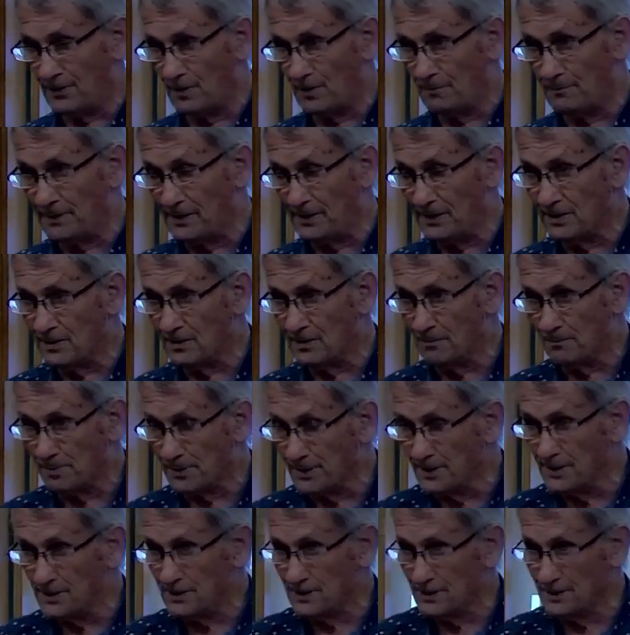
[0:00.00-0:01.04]
being
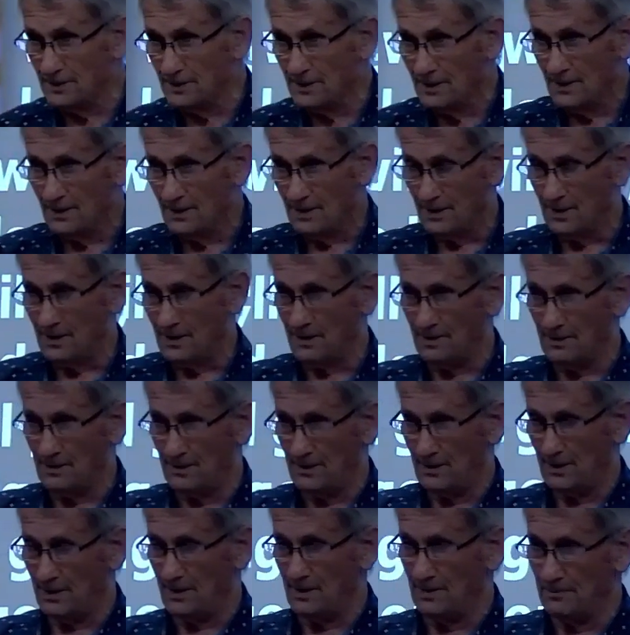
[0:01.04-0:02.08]
completed
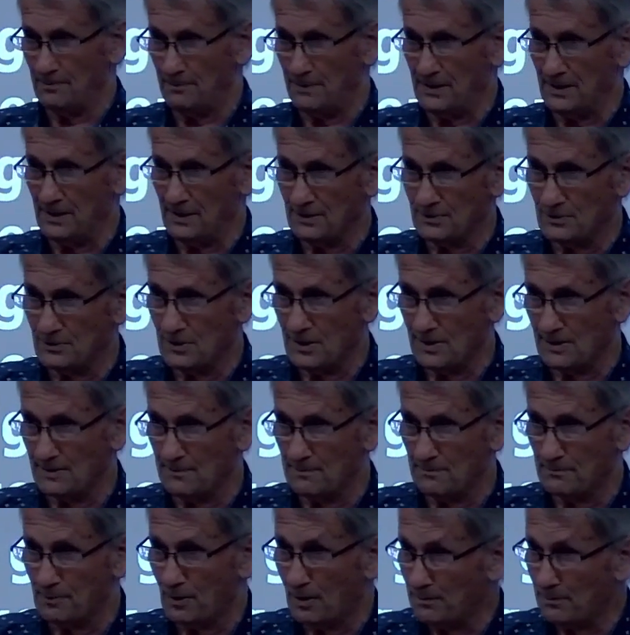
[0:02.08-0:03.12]
and being
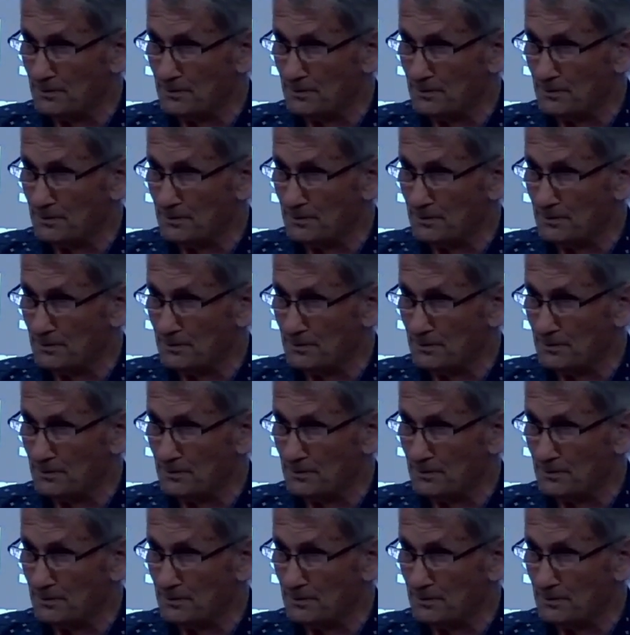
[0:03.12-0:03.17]
properly